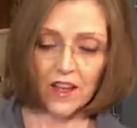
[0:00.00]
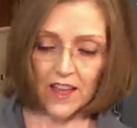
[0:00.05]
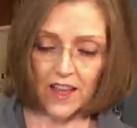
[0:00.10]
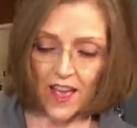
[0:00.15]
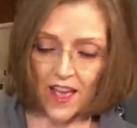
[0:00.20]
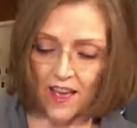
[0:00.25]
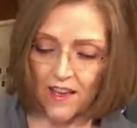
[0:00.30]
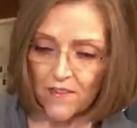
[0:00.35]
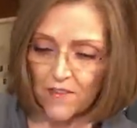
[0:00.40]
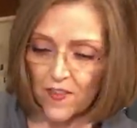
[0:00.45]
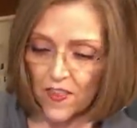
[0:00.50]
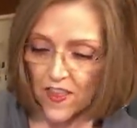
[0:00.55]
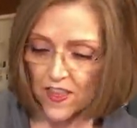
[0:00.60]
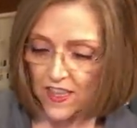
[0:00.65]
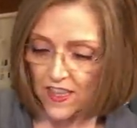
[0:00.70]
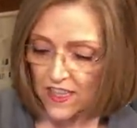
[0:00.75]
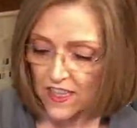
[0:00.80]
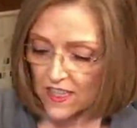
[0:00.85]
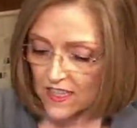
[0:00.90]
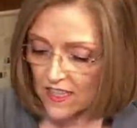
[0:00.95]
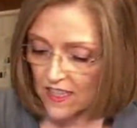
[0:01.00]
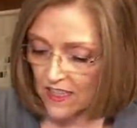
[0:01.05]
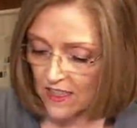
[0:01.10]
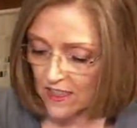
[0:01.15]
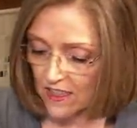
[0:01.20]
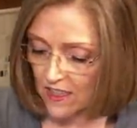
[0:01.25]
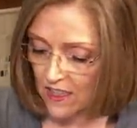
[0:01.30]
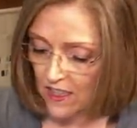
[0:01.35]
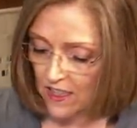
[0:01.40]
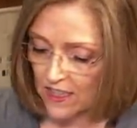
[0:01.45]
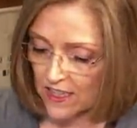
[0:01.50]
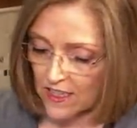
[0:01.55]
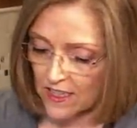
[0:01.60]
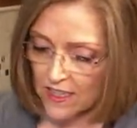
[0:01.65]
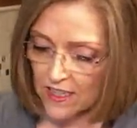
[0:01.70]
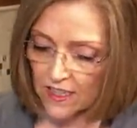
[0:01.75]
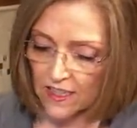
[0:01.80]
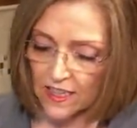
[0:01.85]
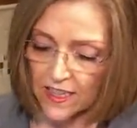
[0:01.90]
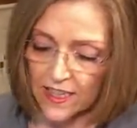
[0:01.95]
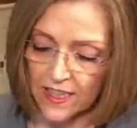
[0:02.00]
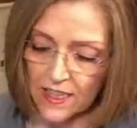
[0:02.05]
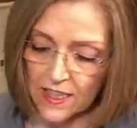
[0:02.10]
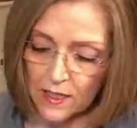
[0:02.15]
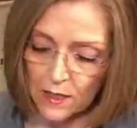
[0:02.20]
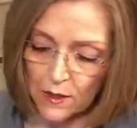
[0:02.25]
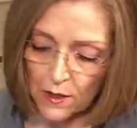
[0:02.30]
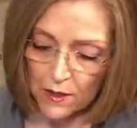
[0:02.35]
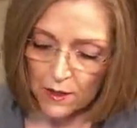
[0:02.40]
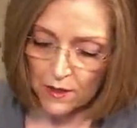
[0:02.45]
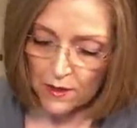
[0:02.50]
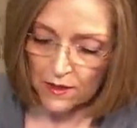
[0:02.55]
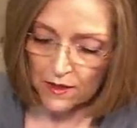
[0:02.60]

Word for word: I have this little insulated